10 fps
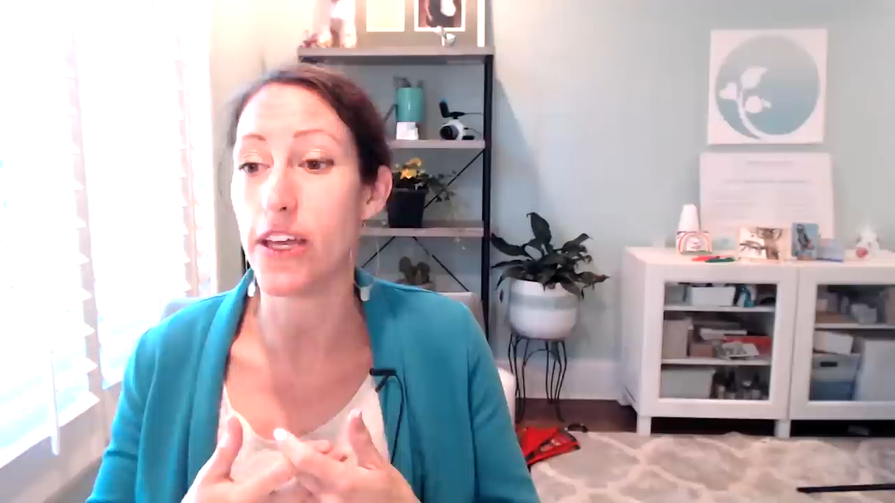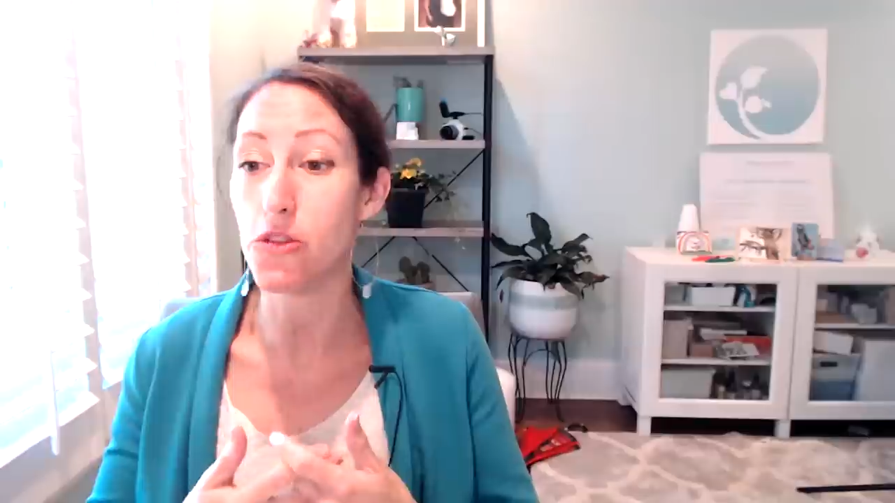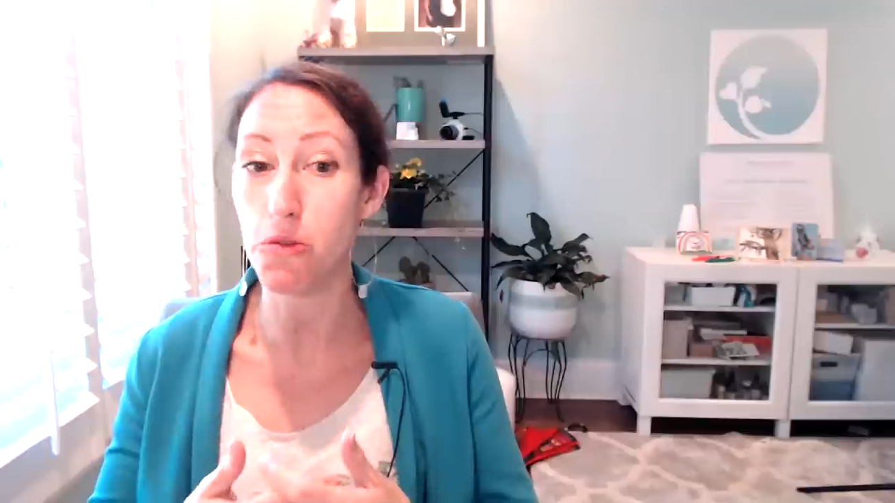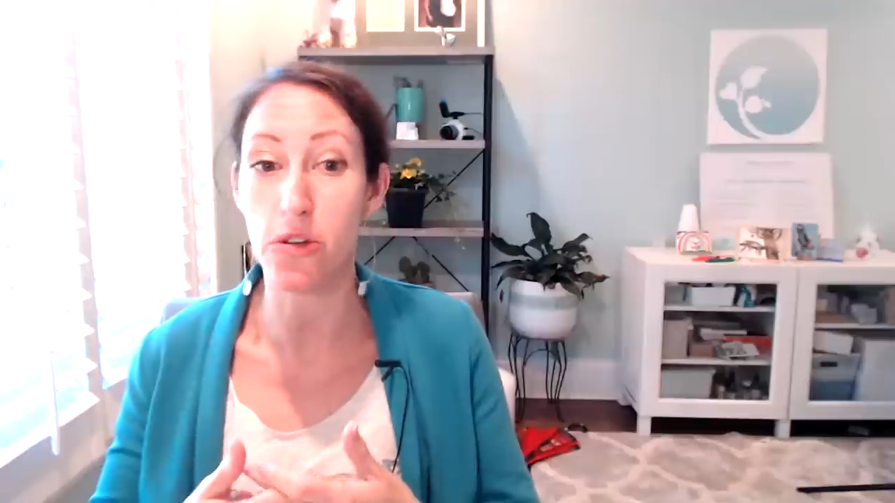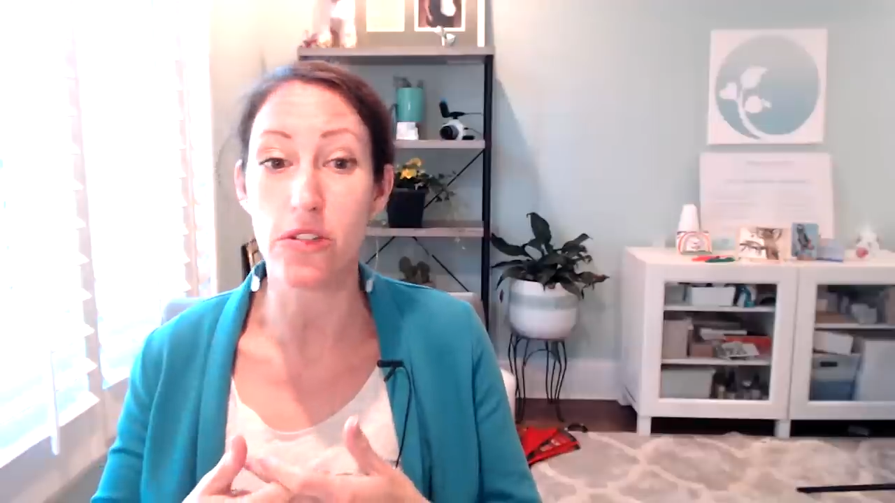in
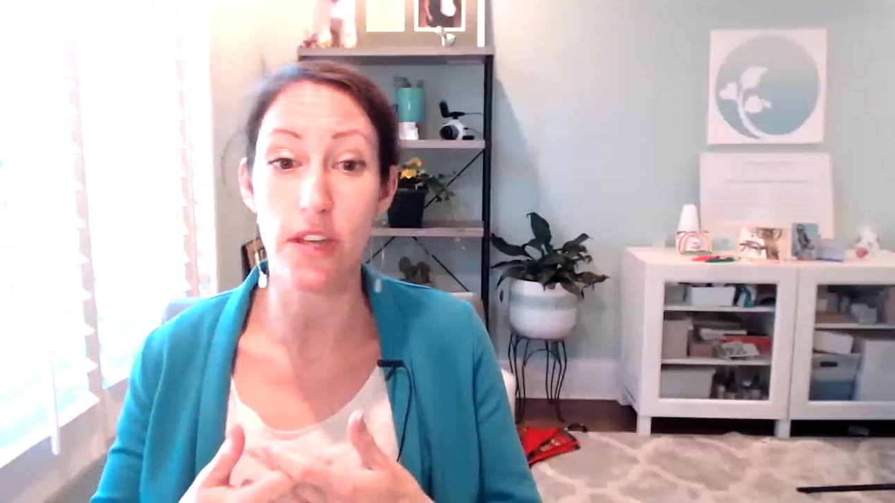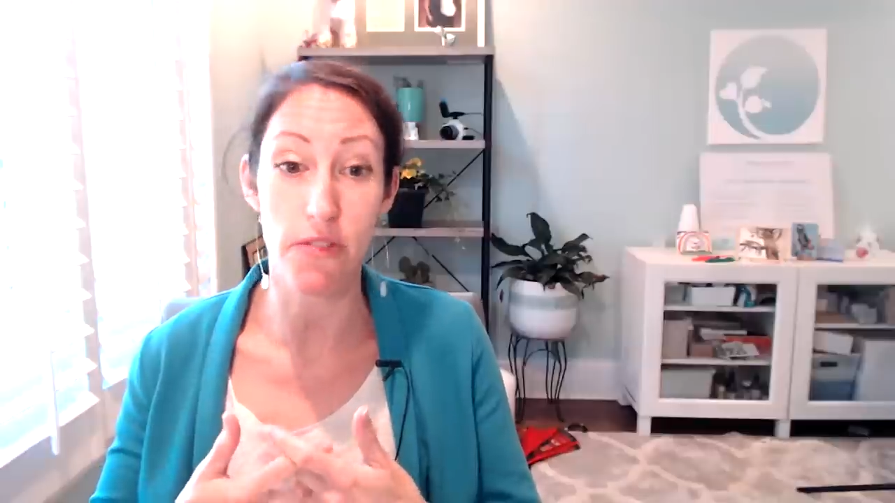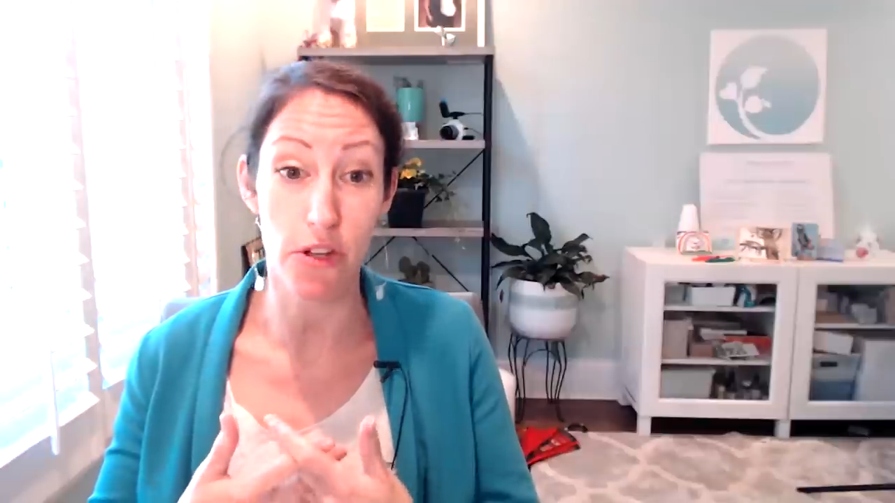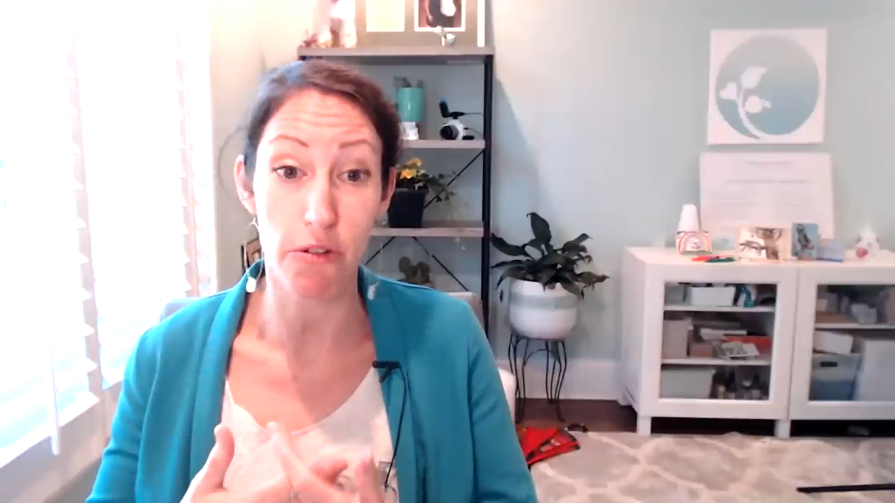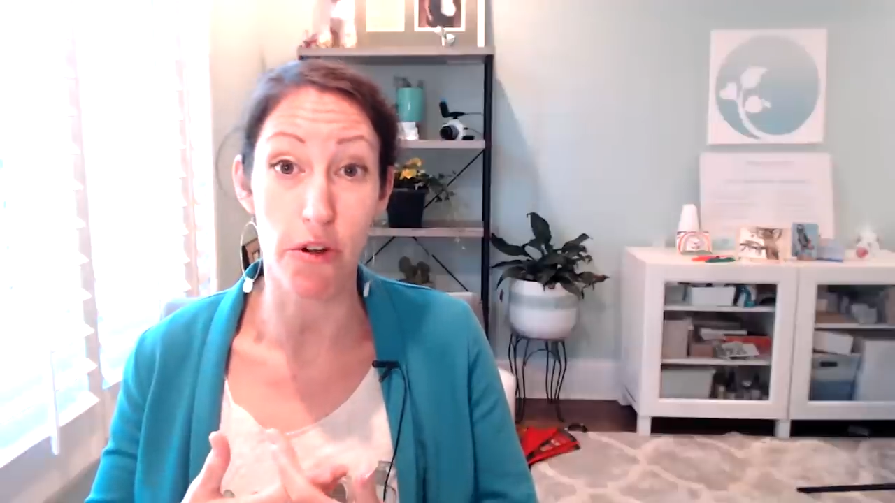the world of
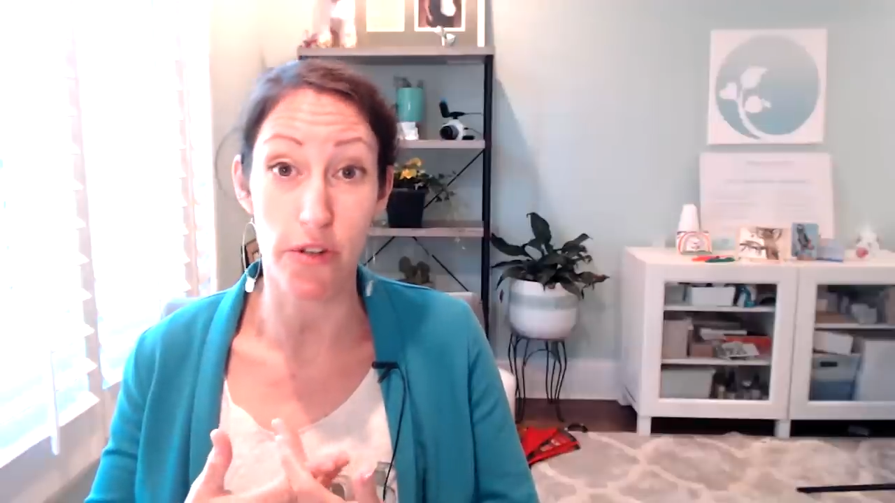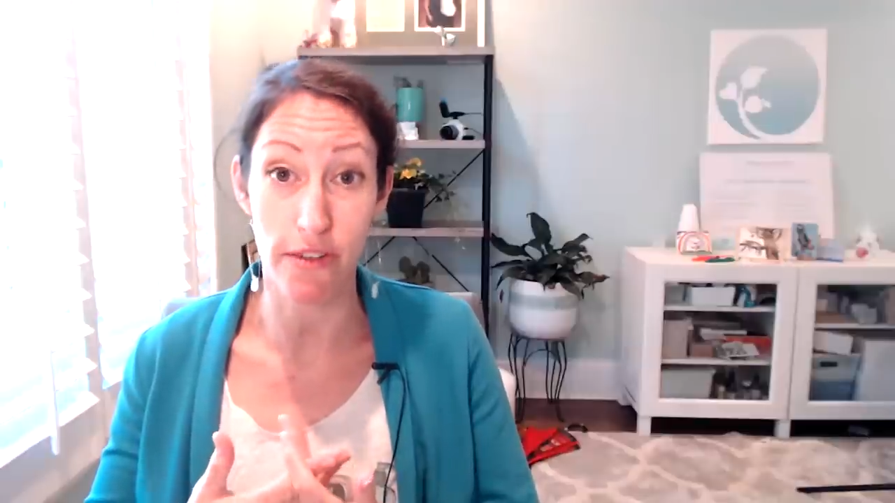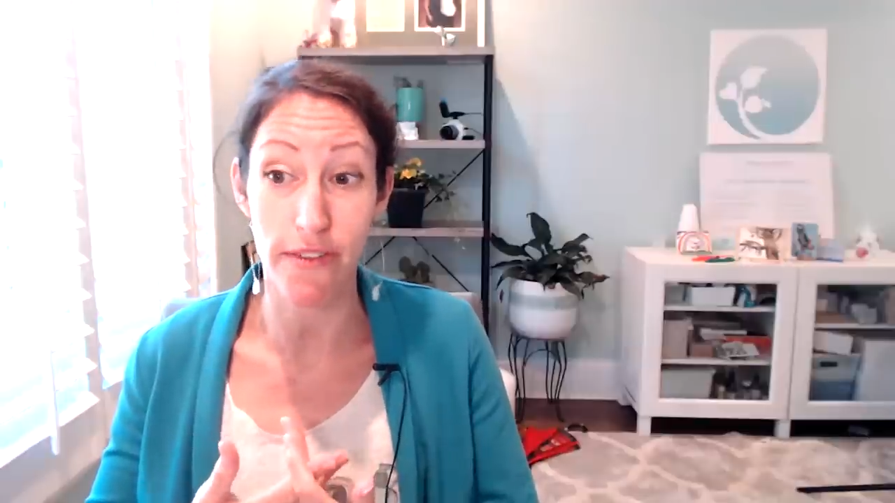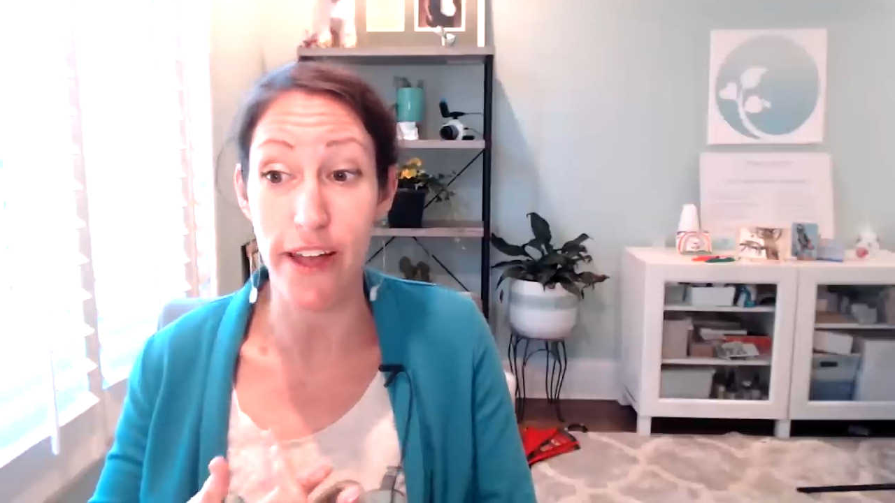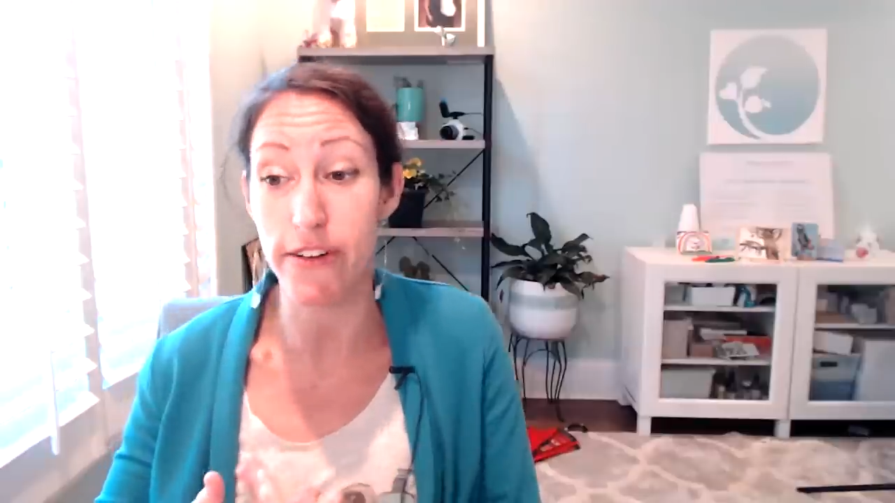the
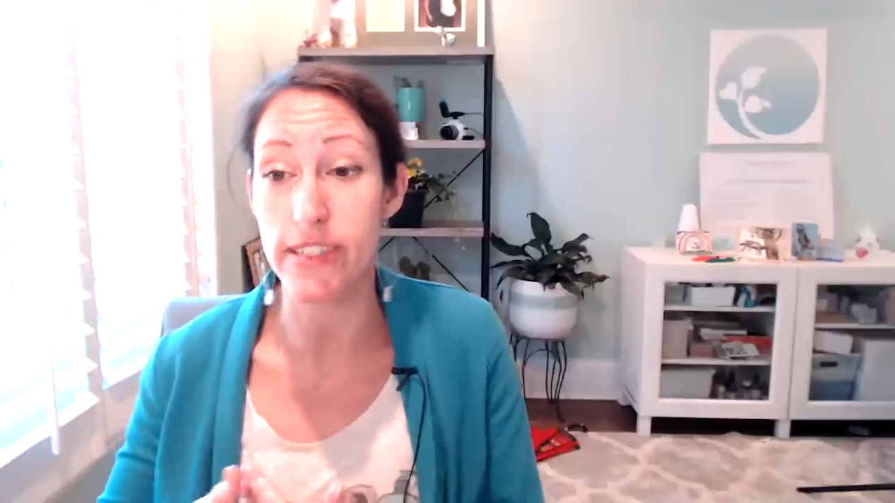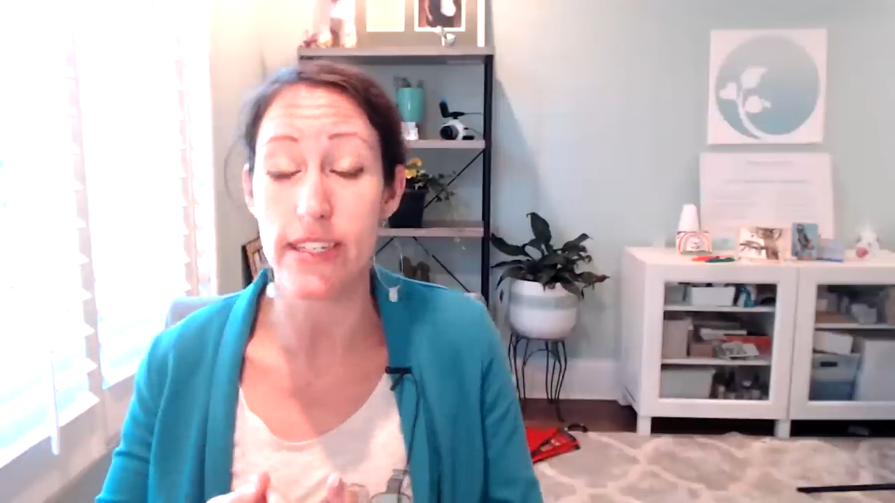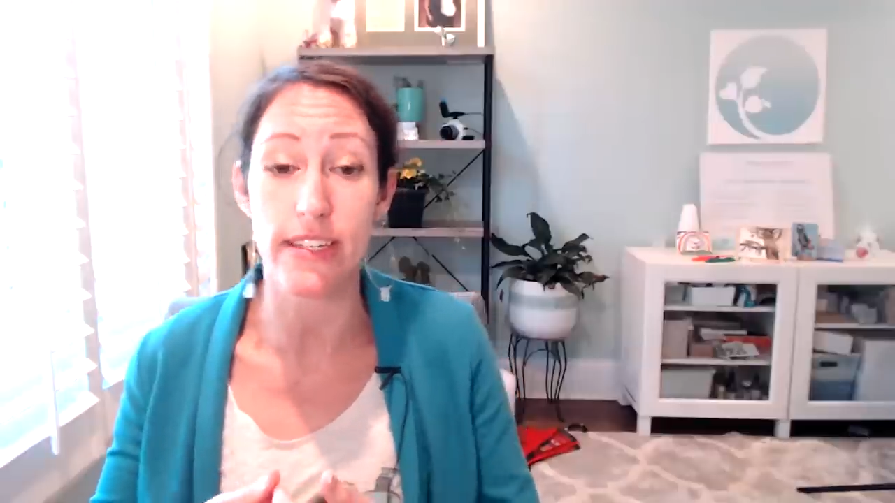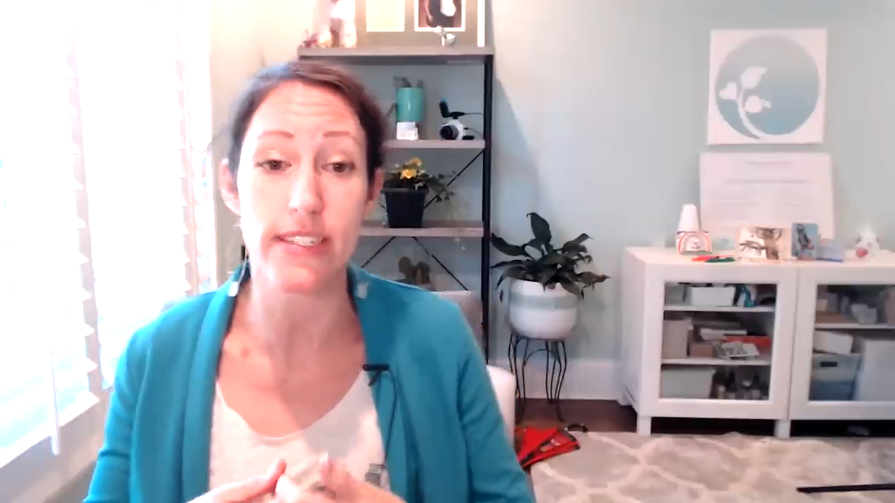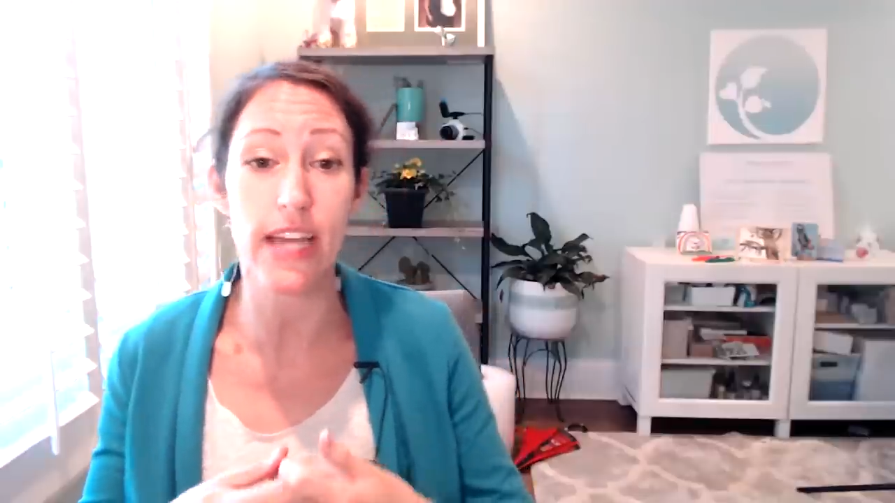coronaviruses.